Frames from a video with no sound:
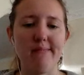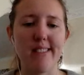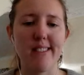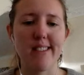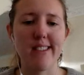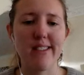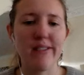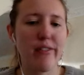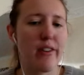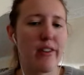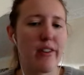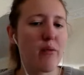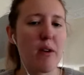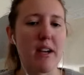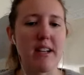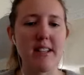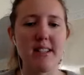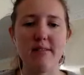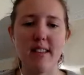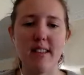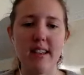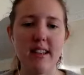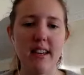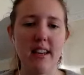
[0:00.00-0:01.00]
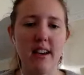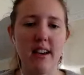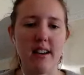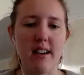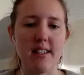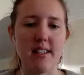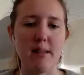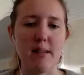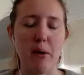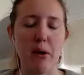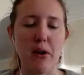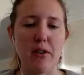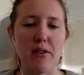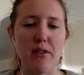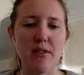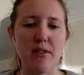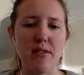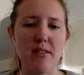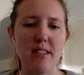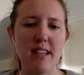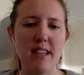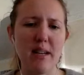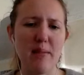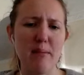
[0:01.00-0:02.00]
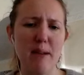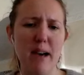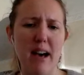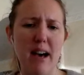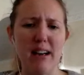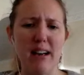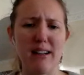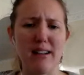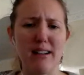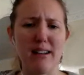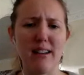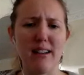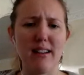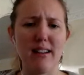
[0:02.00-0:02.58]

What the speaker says: different ways of thinking, I suppose. So think about,